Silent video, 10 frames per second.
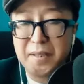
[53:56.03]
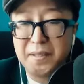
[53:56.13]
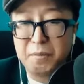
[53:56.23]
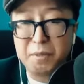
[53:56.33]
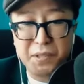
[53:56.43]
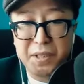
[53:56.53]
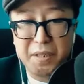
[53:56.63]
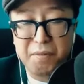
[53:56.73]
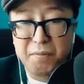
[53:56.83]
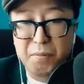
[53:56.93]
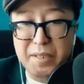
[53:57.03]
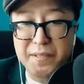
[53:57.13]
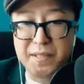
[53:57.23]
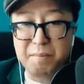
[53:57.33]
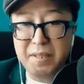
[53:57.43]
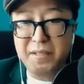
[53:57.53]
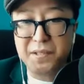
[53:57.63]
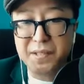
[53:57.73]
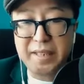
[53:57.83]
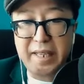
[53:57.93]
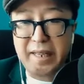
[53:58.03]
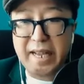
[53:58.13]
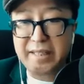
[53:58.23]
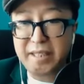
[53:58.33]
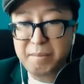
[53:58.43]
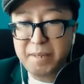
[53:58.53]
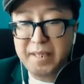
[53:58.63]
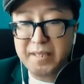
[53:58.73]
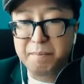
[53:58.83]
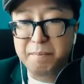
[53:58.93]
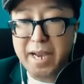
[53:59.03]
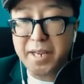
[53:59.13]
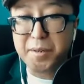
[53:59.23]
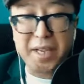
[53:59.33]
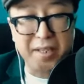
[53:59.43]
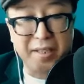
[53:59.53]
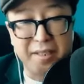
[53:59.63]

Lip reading: There's a question here from Fritz. Some teachers say enlightenment is binary.